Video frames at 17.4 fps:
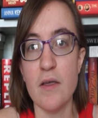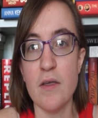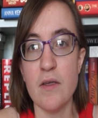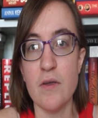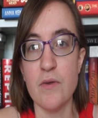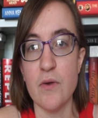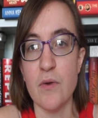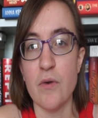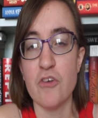
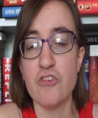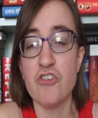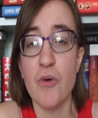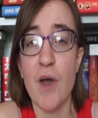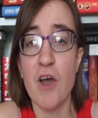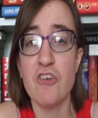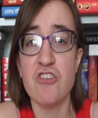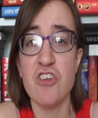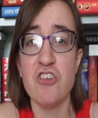you know, show
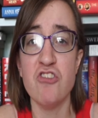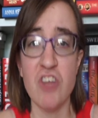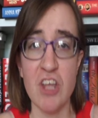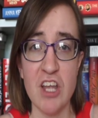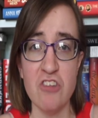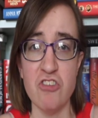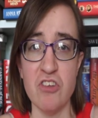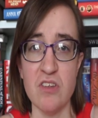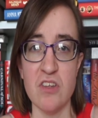how she
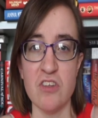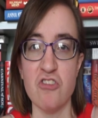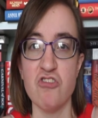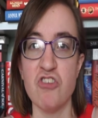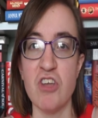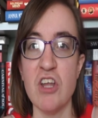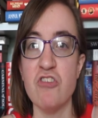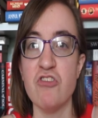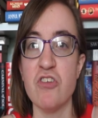changes and
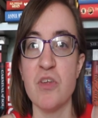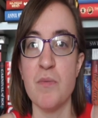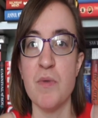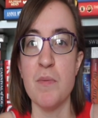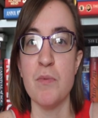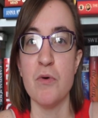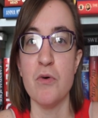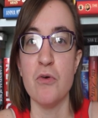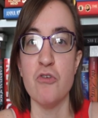changes the
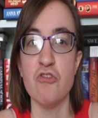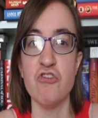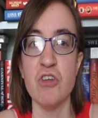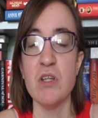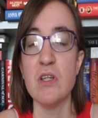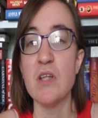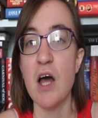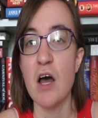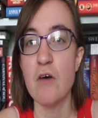people who she
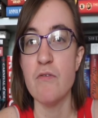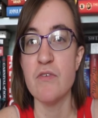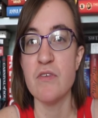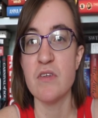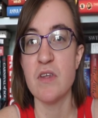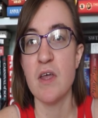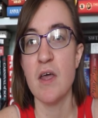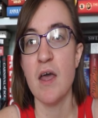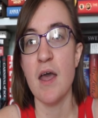
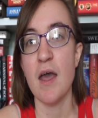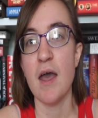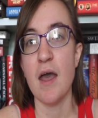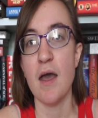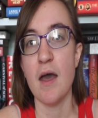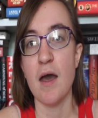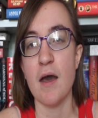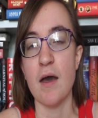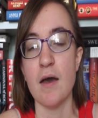loves
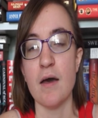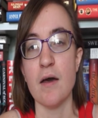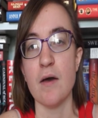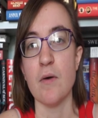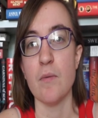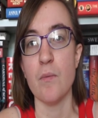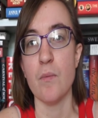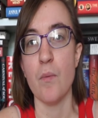uh,